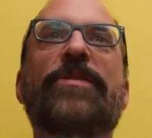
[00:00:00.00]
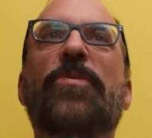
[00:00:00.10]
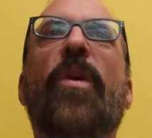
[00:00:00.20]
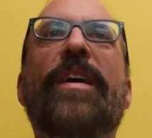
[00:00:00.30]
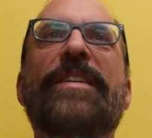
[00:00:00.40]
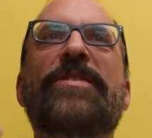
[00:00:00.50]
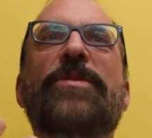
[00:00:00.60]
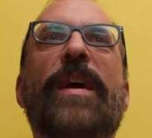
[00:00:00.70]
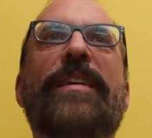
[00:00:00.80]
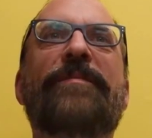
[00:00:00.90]
to walk
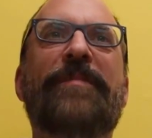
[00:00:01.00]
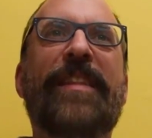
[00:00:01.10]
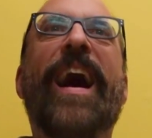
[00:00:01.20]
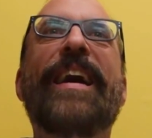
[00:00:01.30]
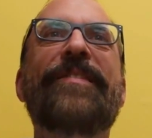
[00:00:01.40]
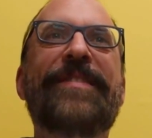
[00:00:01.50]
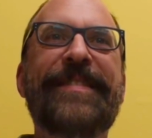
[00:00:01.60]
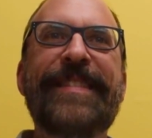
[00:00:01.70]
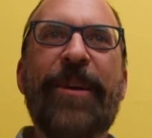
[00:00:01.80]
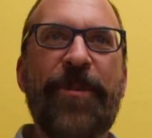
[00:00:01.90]
into a live
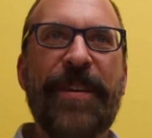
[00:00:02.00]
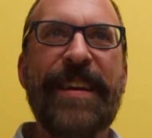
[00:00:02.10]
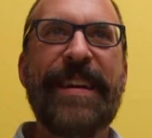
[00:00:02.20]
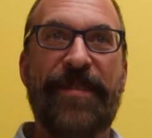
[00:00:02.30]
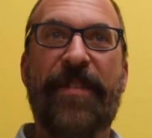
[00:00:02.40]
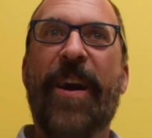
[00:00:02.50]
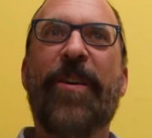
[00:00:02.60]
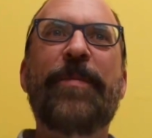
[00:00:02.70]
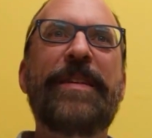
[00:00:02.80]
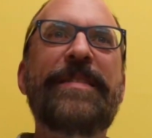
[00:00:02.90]
networking
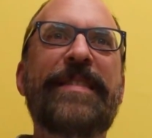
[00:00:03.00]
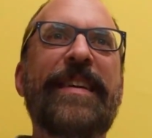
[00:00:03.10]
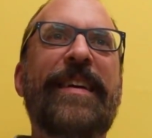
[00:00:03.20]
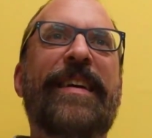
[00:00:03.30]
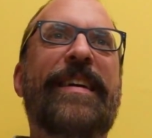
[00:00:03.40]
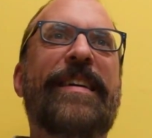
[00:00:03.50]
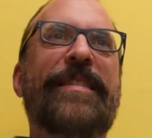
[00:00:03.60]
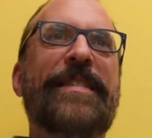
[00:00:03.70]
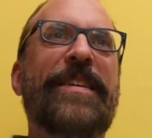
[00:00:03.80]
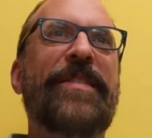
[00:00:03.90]
environment.
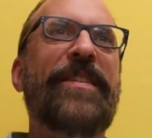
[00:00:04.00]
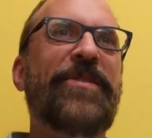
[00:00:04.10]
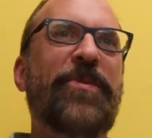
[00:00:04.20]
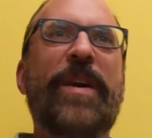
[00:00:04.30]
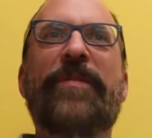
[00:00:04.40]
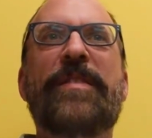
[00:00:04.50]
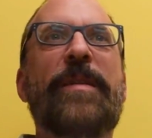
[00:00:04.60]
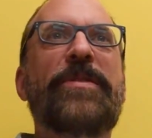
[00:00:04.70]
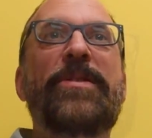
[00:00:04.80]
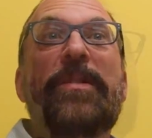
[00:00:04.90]
Here's a way for
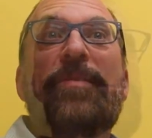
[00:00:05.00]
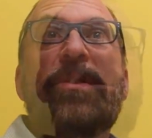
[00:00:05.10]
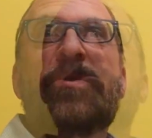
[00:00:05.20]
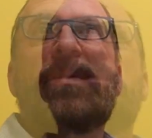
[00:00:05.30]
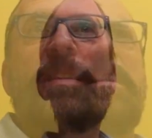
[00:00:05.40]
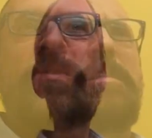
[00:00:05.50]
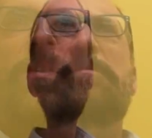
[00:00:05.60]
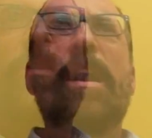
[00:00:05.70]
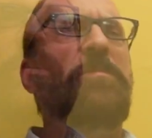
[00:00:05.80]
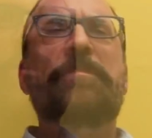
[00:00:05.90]
them to do it virtually.
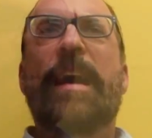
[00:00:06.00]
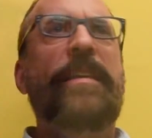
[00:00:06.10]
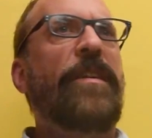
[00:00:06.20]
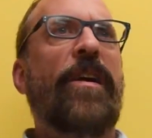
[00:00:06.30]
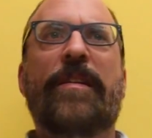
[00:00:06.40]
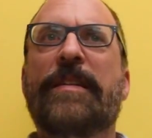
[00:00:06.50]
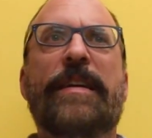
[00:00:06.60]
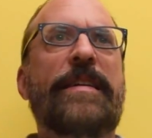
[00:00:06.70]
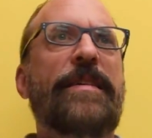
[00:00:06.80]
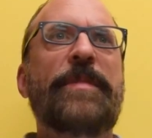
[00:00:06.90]
No, not at all.
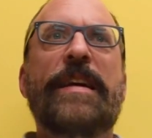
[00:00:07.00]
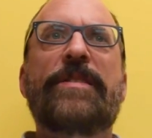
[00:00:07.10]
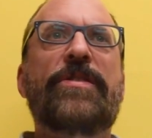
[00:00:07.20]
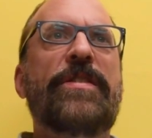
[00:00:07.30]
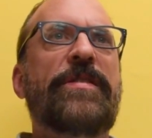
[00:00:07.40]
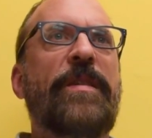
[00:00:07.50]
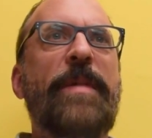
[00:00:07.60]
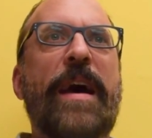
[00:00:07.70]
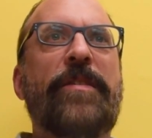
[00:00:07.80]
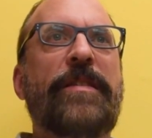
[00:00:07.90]
It's just a
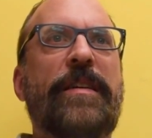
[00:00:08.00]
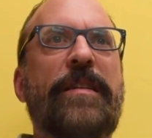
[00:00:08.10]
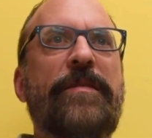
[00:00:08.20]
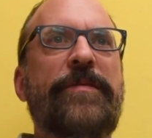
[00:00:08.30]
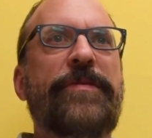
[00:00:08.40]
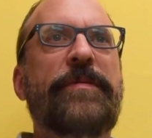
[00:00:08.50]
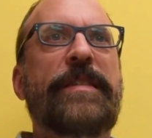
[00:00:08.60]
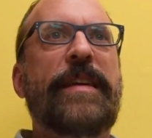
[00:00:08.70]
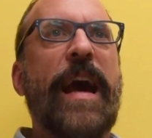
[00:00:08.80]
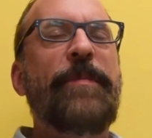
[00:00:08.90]
matter of,
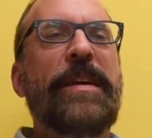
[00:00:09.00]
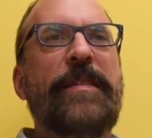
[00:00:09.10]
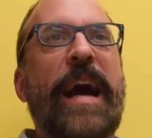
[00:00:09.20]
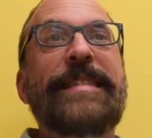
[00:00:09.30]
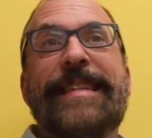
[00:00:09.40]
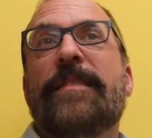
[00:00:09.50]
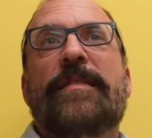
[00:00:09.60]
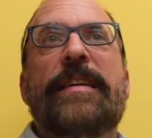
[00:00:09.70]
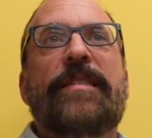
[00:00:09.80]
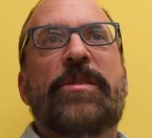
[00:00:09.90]

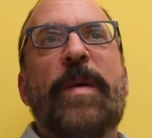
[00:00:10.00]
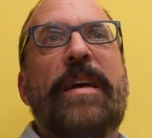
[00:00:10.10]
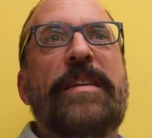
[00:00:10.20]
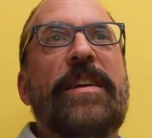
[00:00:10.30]
ideally expanding,